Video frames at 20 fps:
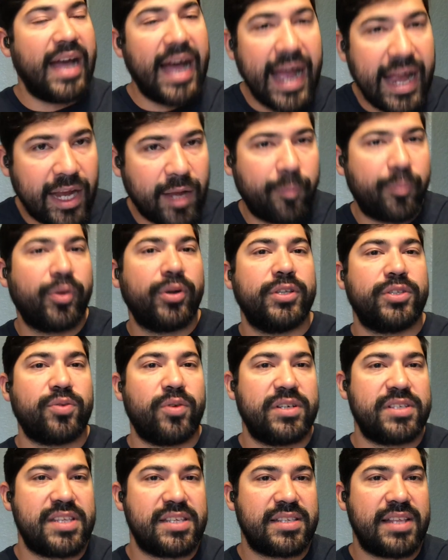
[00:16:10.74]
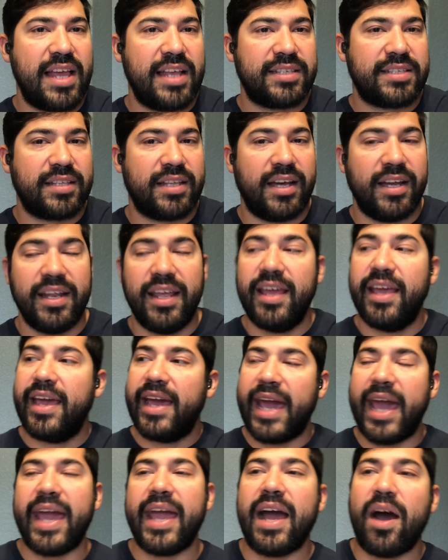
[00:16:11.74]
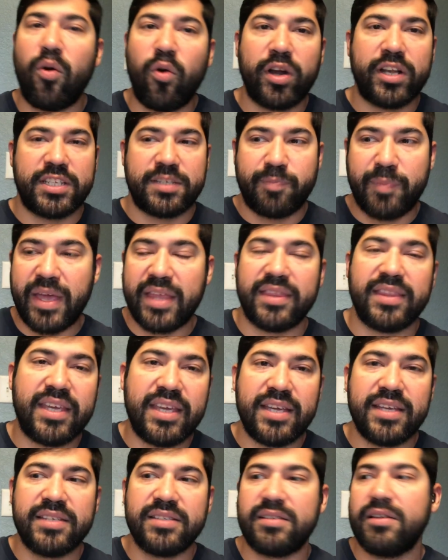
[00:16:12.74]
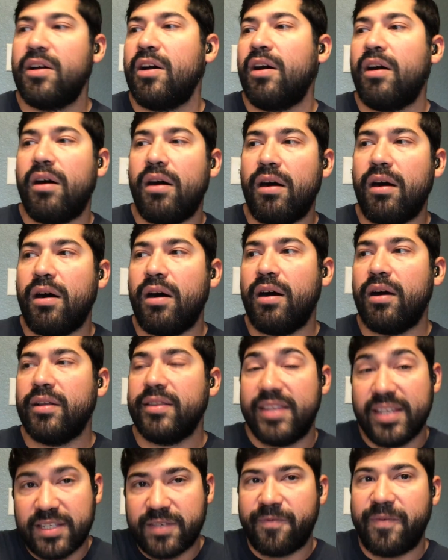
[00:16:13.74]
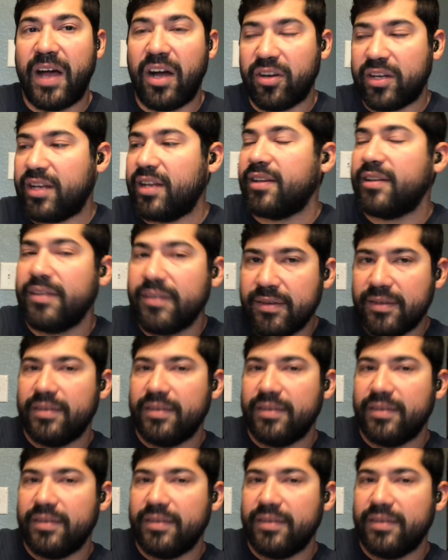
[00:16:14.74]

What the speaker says: I could put it towards this Lancelot. Hey, I want to spend these on this Falcon.